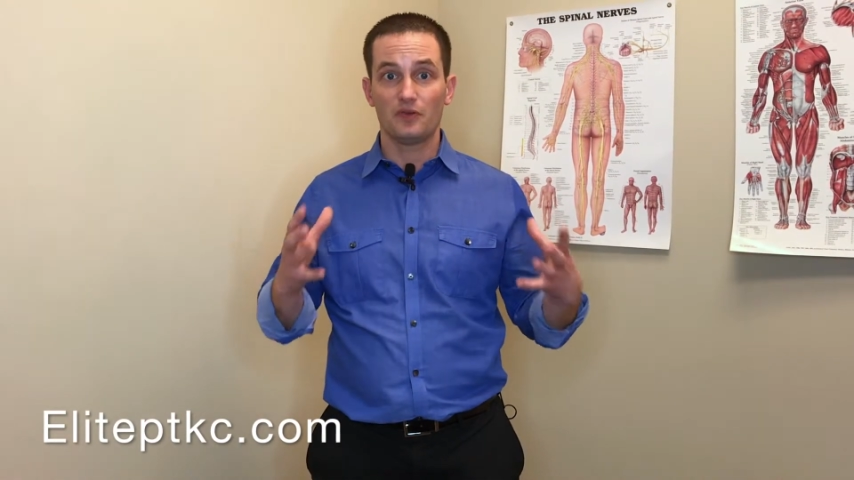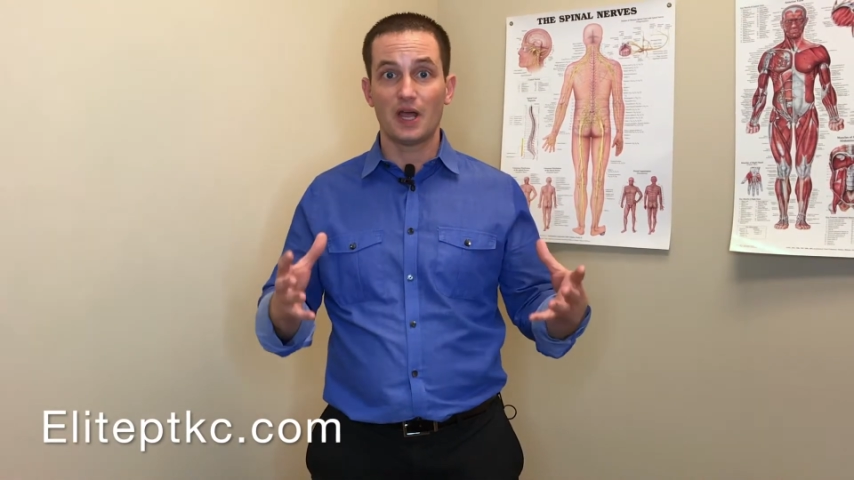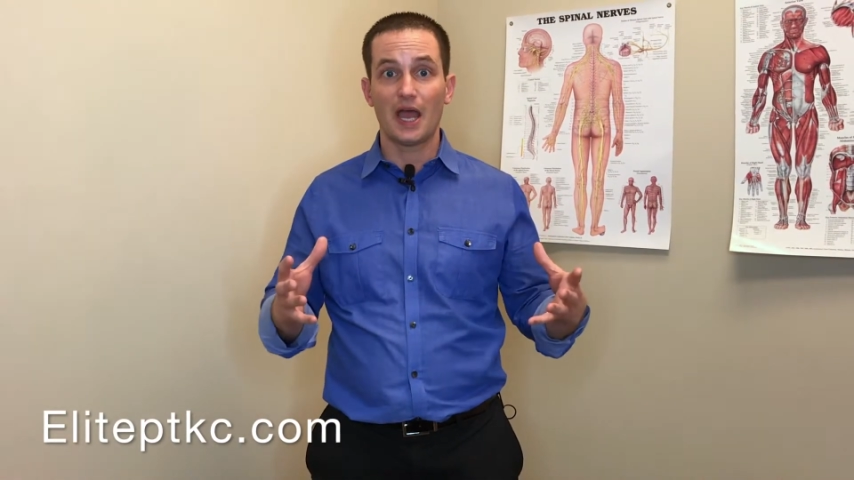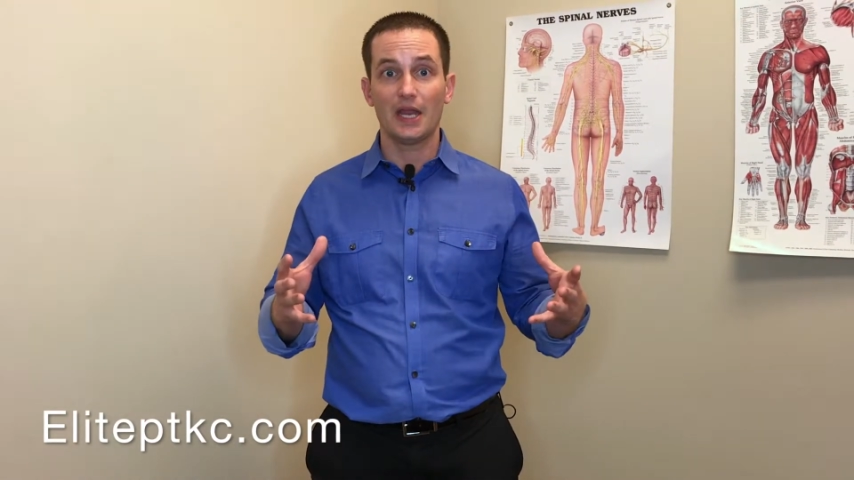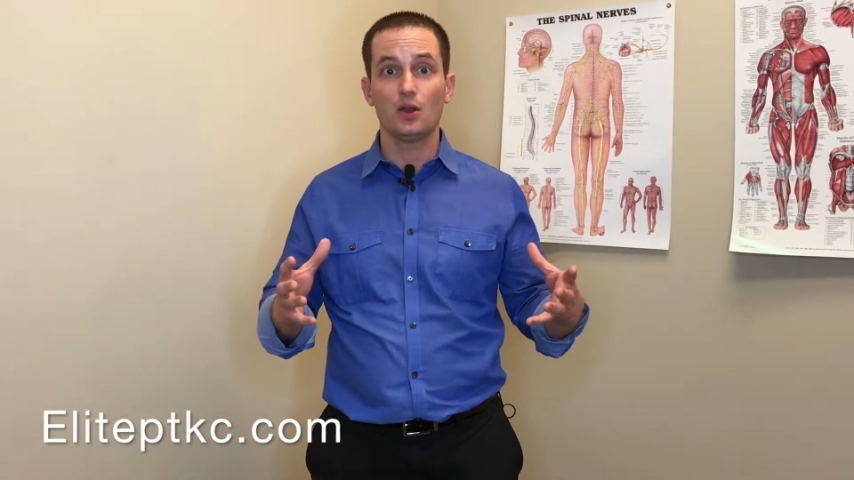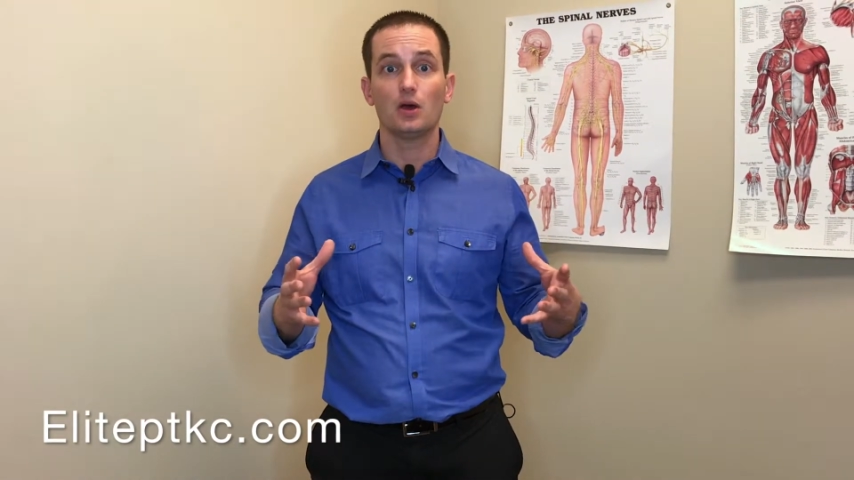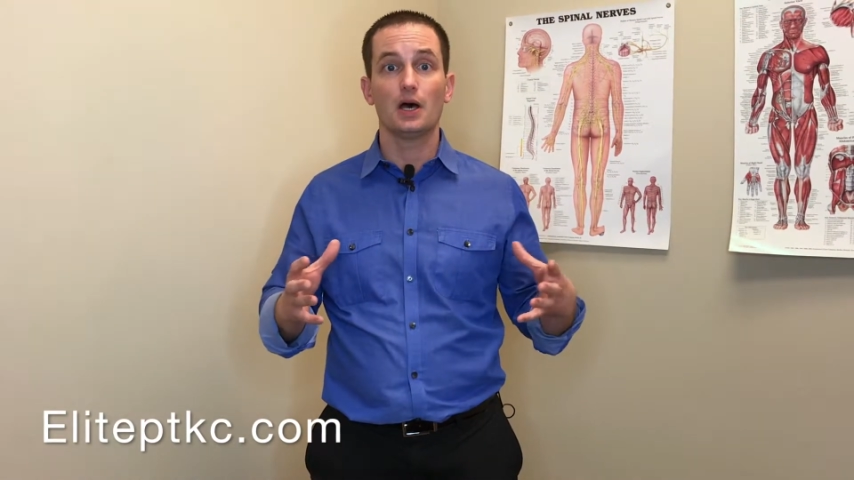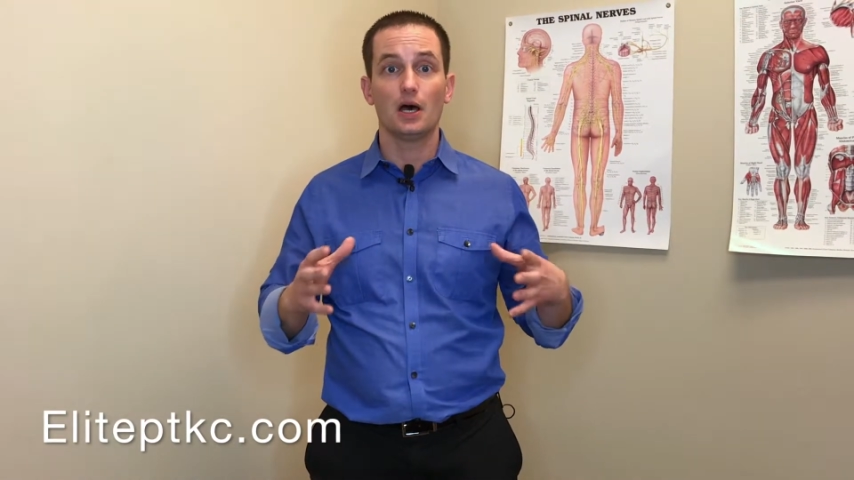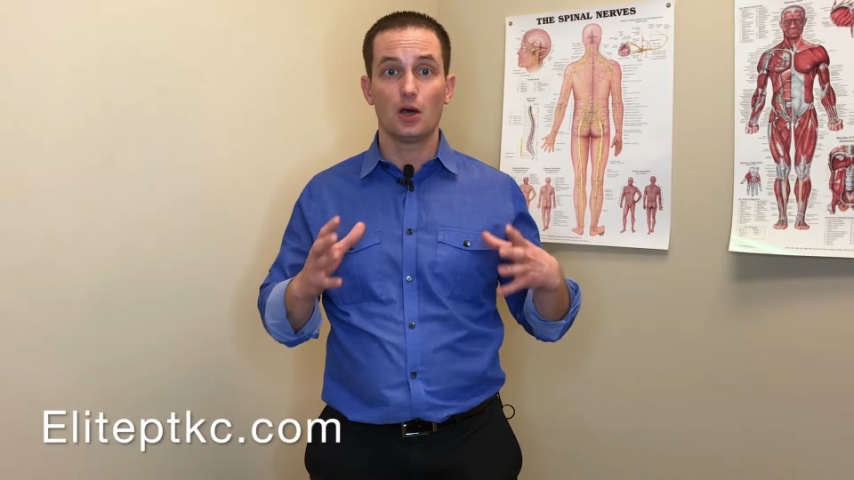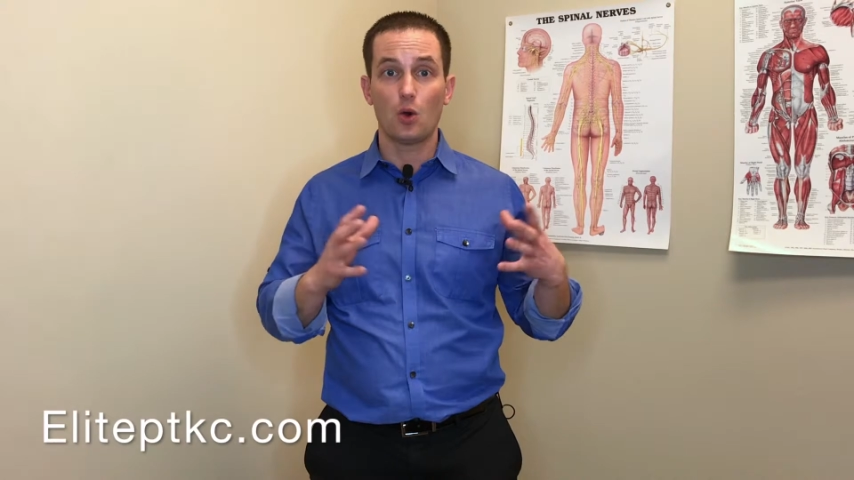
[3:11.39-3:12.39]

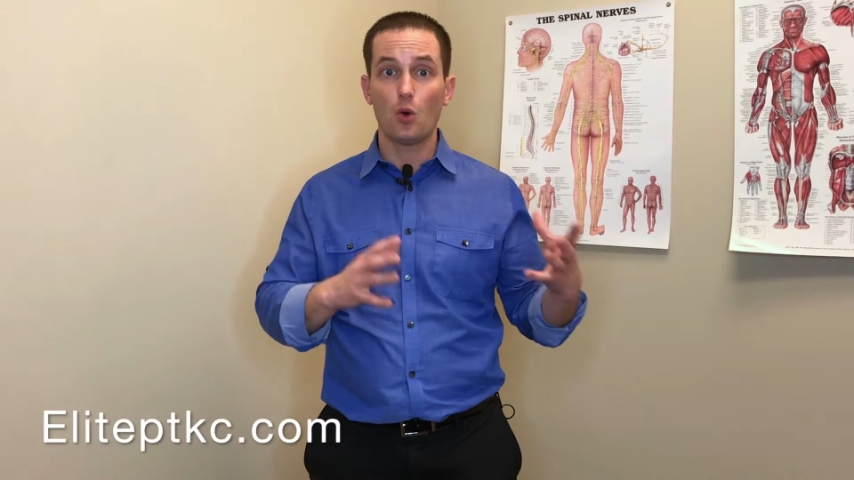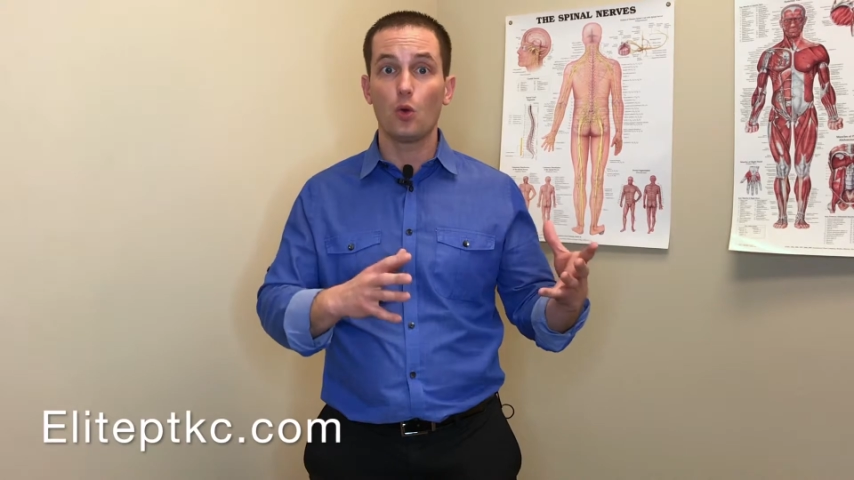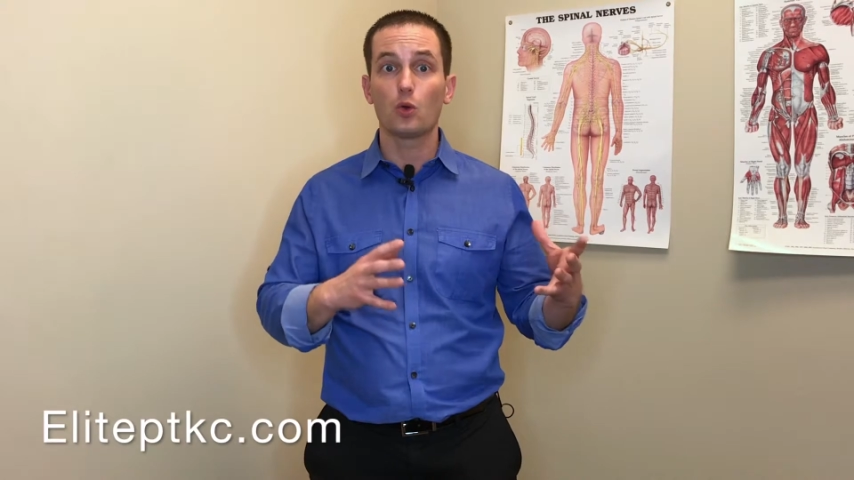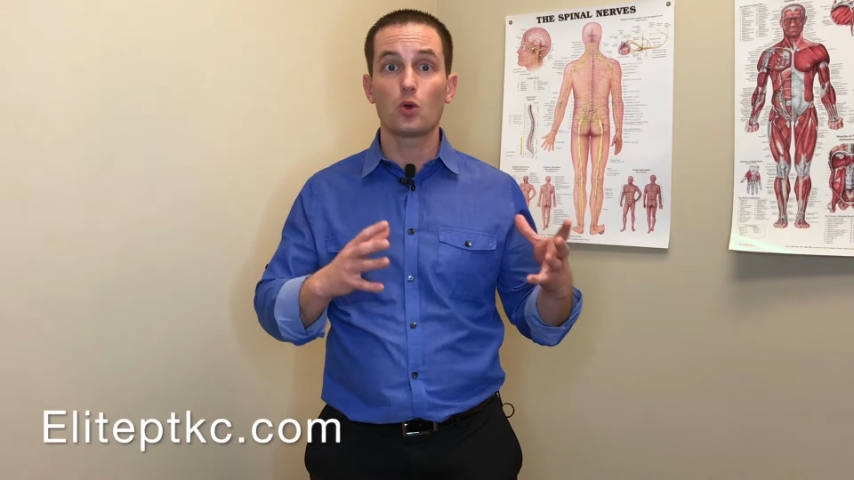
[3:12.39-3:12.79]
9-hole